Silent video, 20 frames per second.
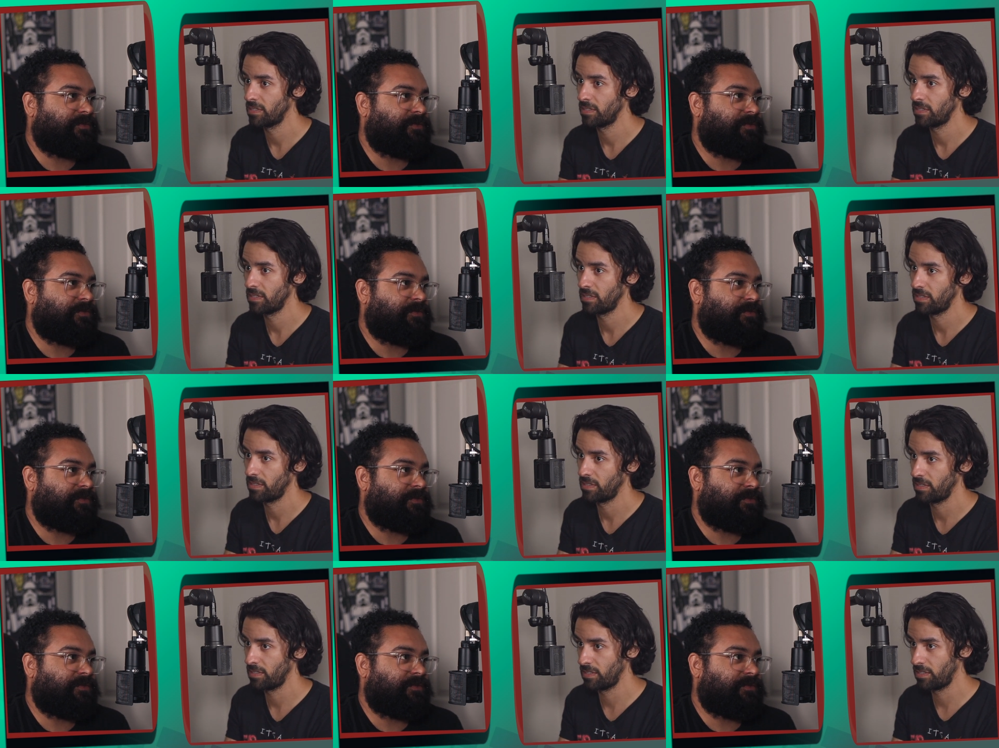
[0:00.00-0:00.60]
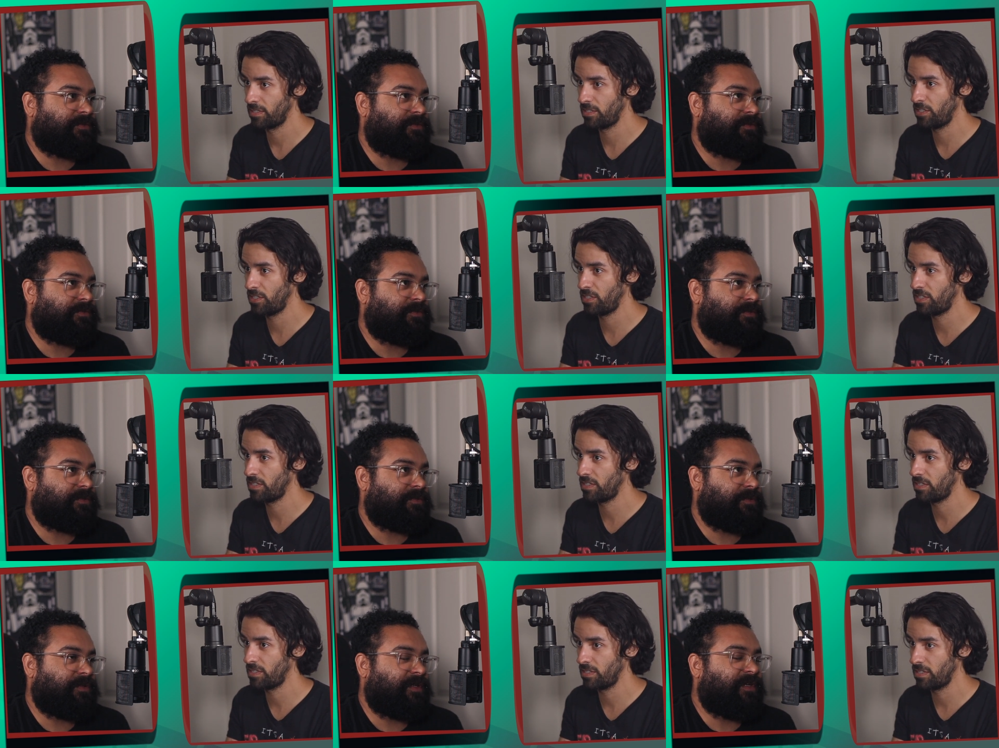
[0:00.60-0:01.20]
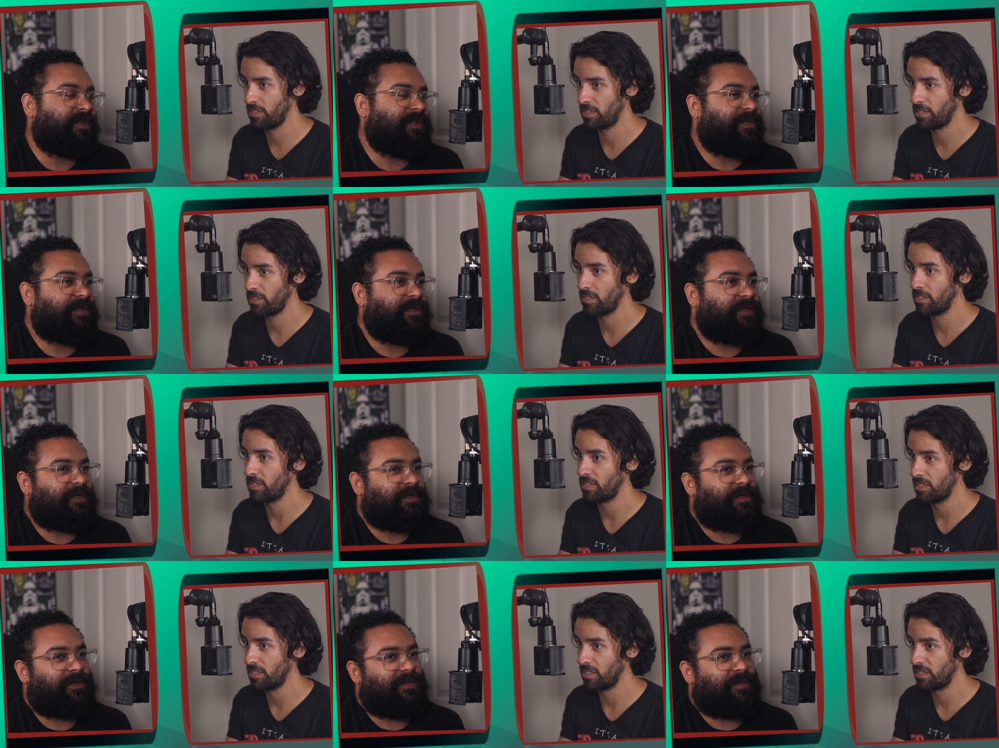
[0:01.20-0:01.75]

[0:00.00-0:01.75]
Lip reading: (no one is talking)